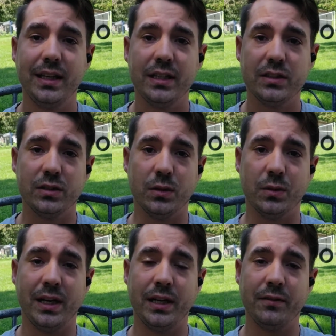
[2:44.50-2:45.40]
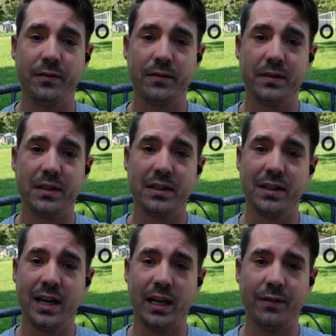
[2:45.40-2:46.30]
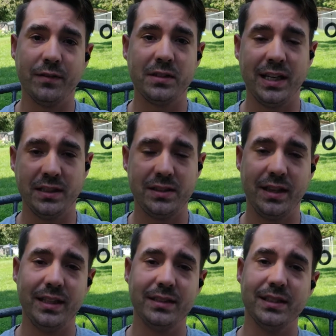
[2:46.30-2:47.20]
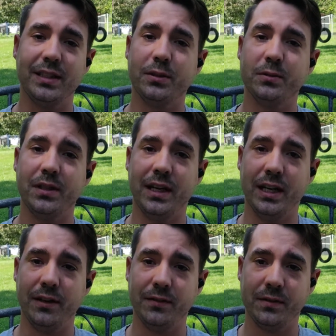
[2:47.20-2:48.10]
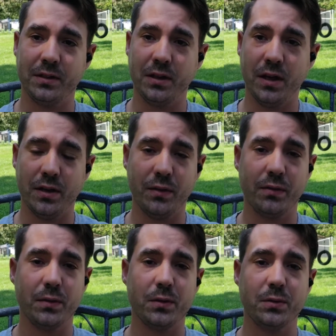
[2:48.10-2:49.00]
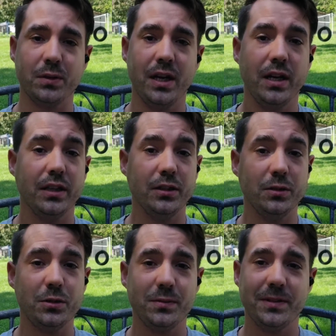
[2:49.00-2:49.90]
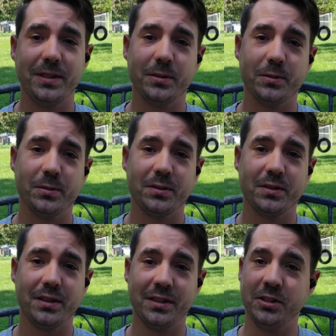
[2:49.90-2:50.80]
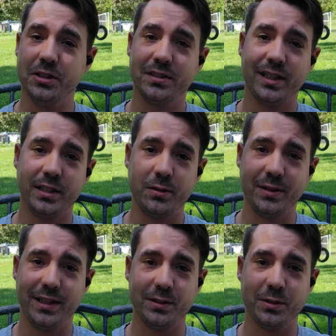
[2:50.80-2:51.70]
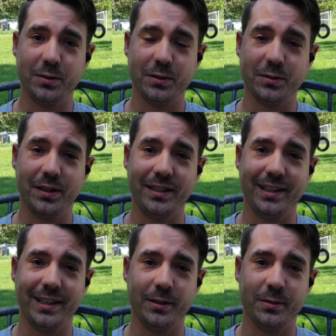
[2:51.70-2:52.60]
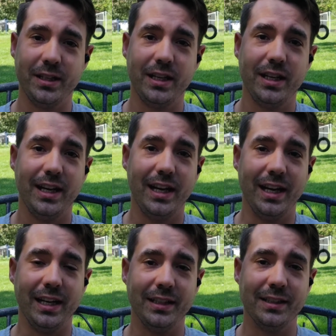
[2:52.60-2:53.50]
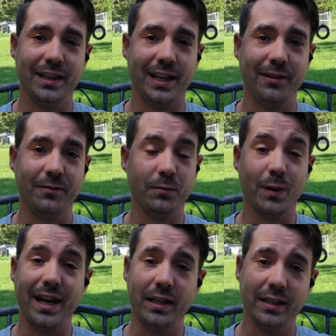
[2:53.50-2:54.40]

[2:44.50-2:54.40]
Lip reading: So I've kind of tested things out. I've gone through YouTube videos just like you guys are doing right now, and I've read